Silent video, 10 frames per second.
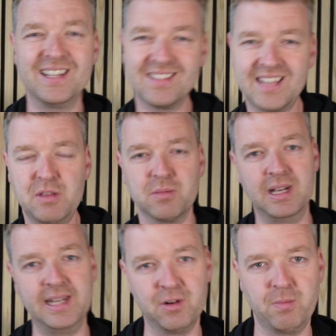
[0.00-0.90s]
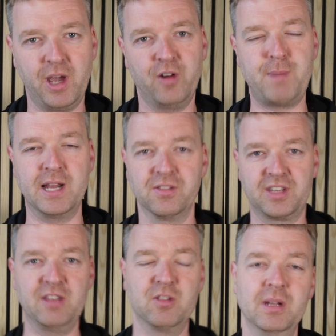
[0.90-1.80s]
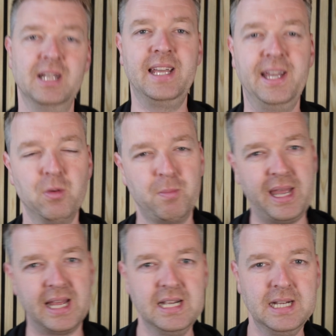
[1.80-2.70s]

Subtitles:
it just keeps them a little bit off balance, keeps them a little bit